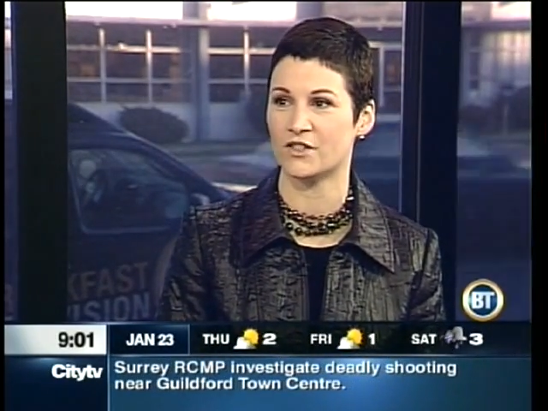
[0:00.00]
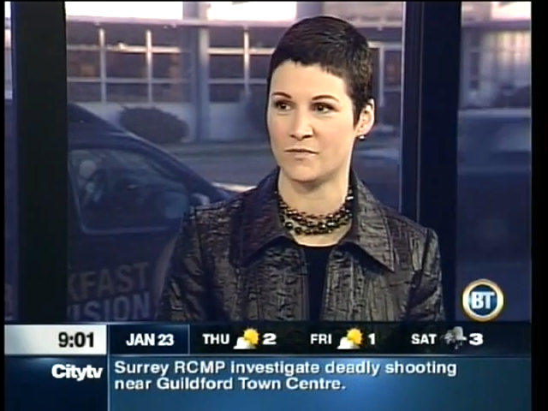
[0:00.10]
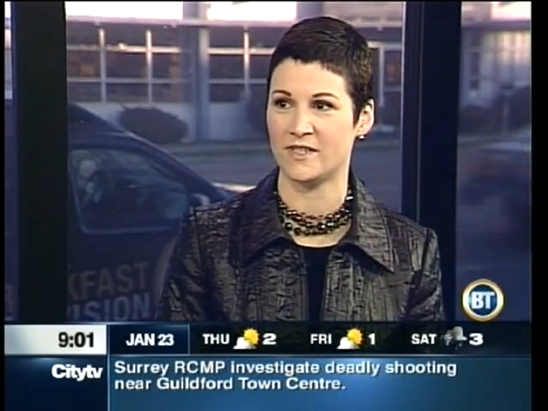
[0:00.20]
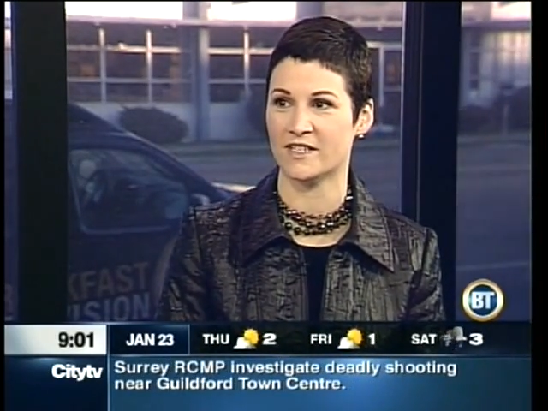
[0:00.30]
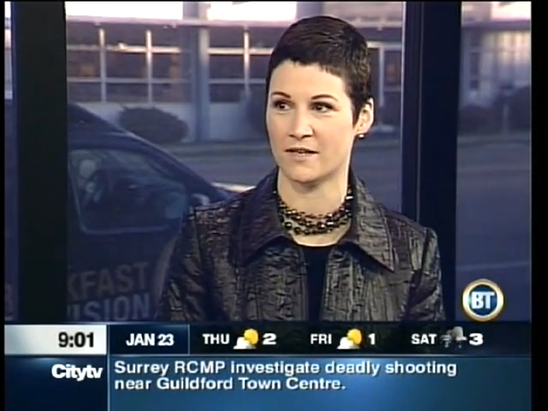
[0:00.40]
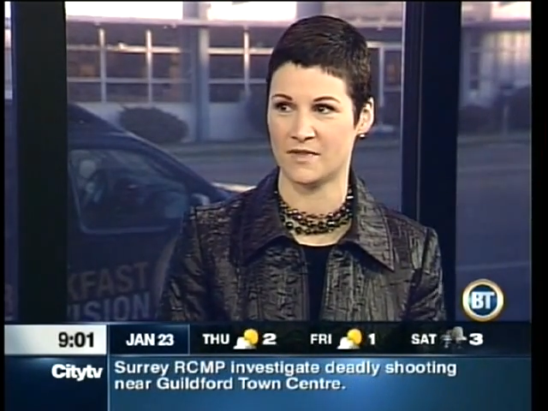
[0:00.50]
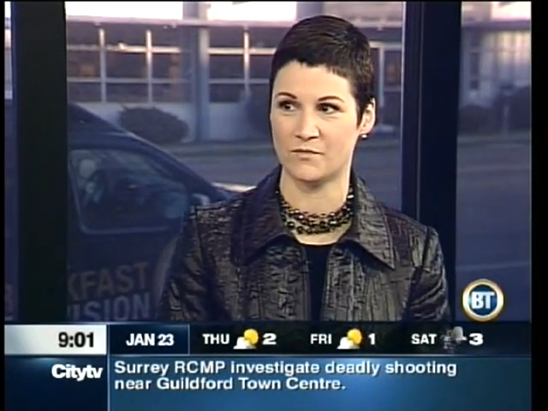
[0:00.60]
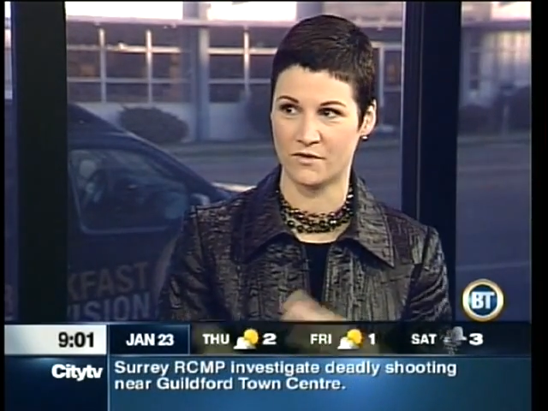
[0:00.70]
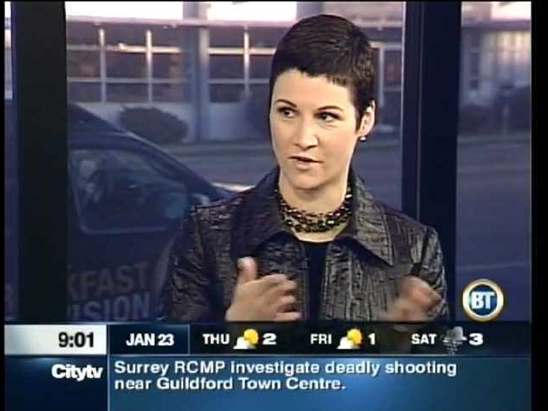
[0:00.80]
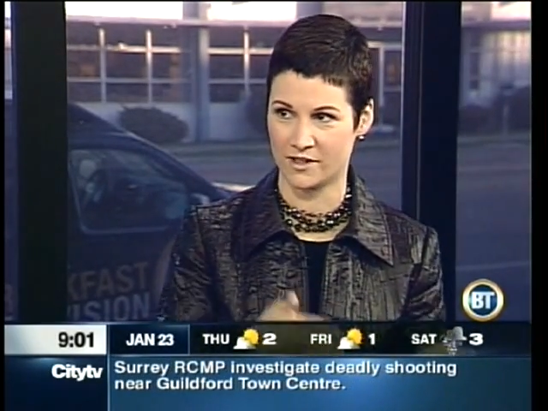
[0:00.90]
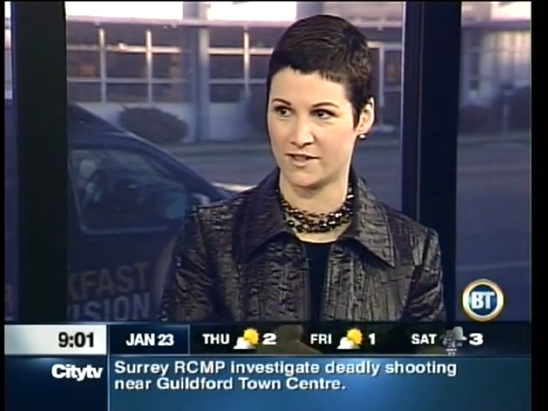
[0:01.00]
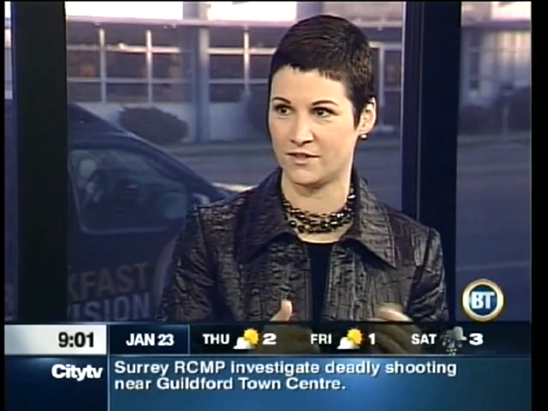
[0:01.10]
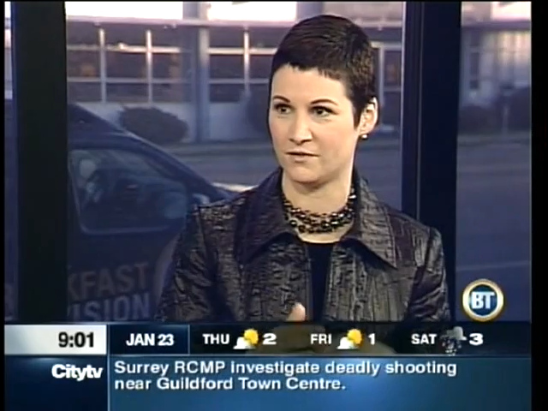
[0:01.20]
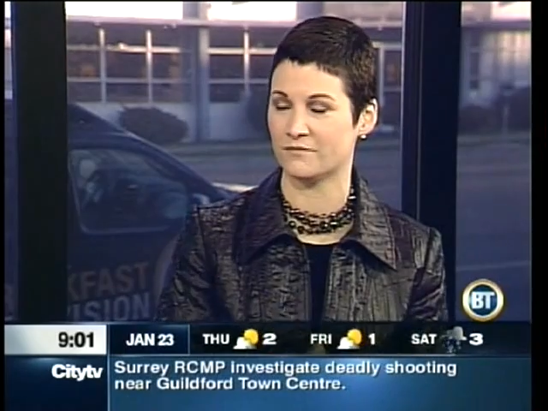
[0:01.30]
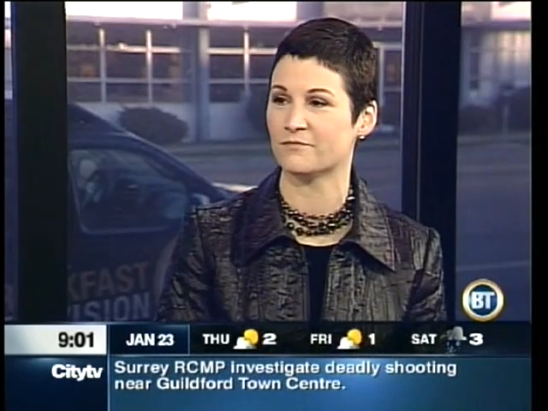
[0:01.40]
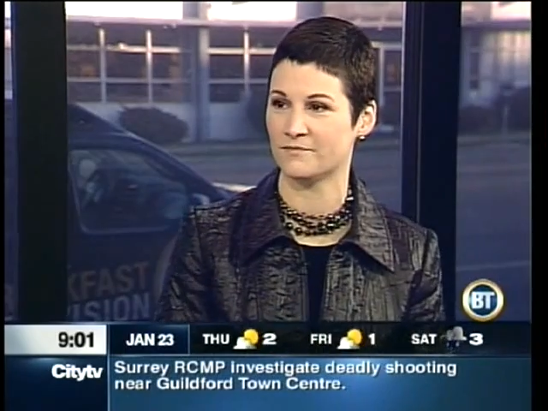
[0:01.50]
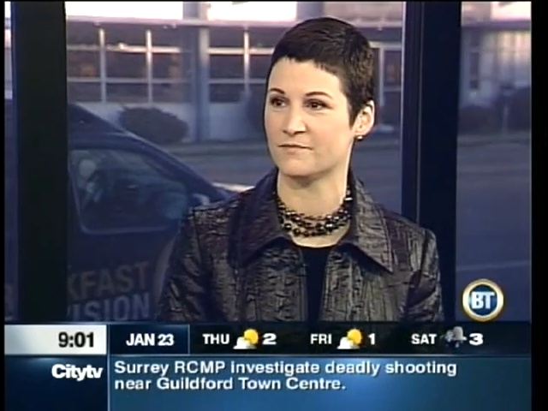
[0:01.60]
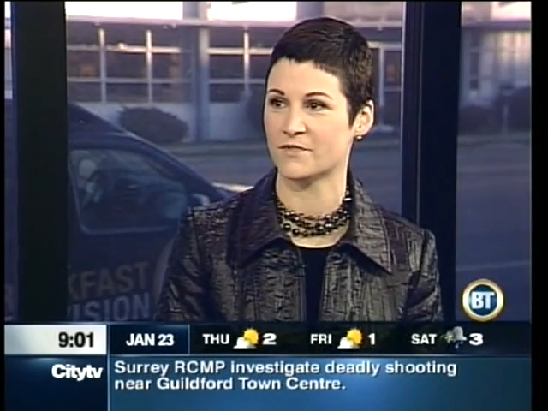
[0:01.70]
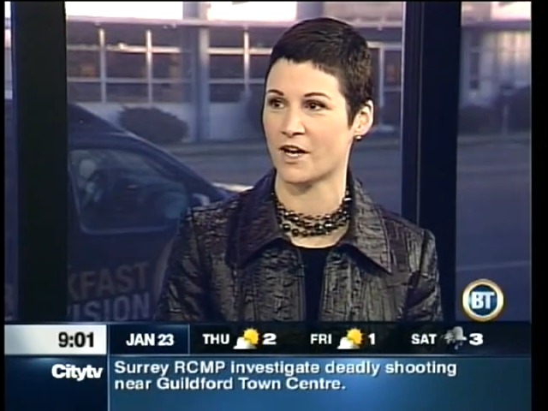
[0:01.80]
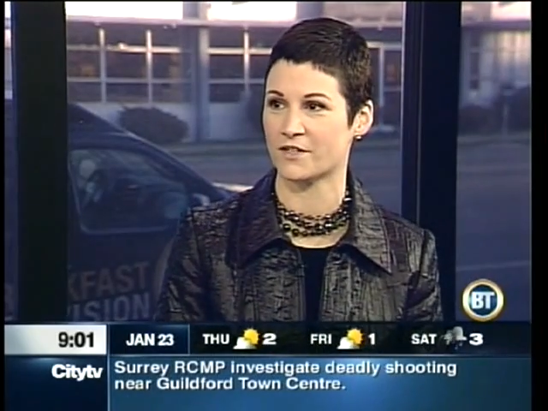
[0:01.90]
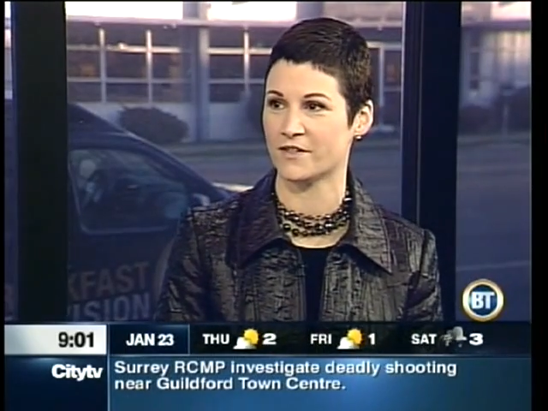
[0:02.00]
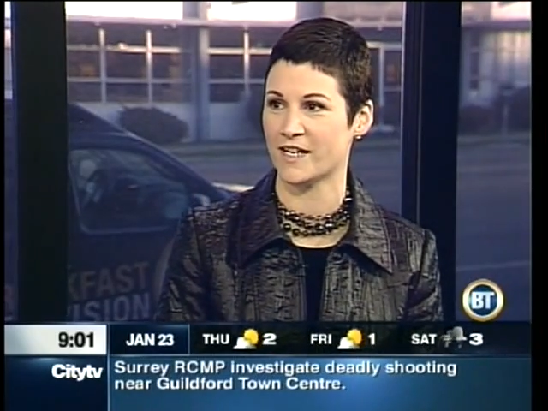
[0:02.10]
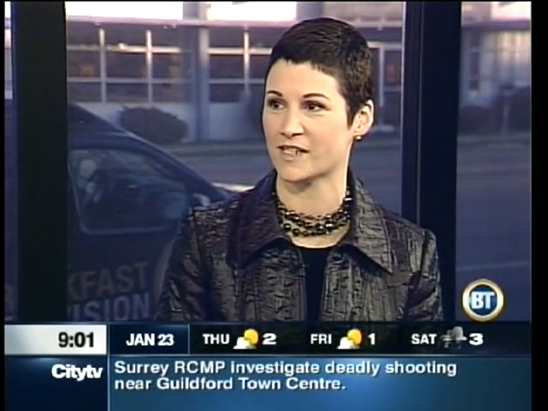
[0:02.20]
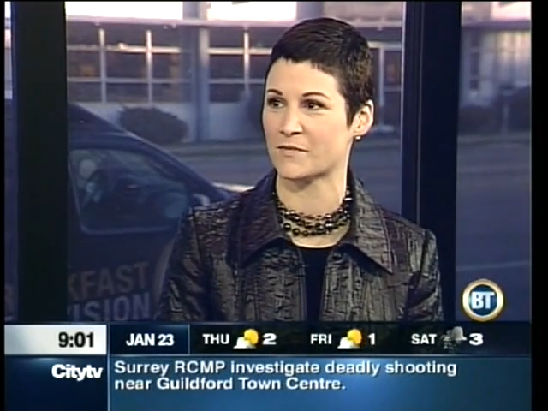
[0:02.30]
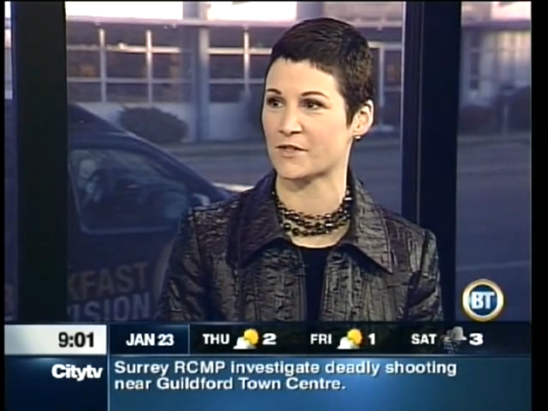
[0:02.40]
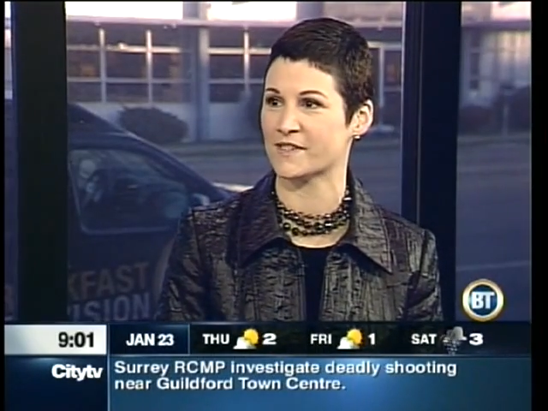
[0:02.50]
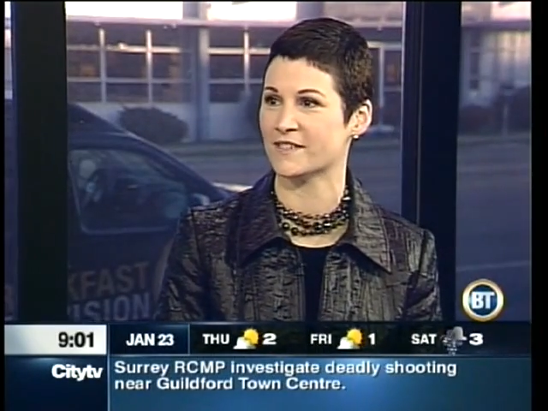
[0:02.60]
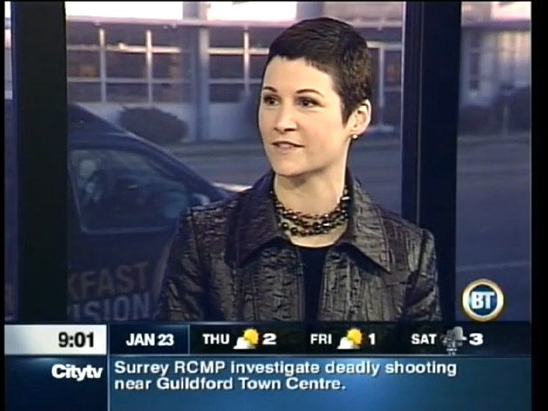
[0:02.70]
it should be time to move on to talk to the next person.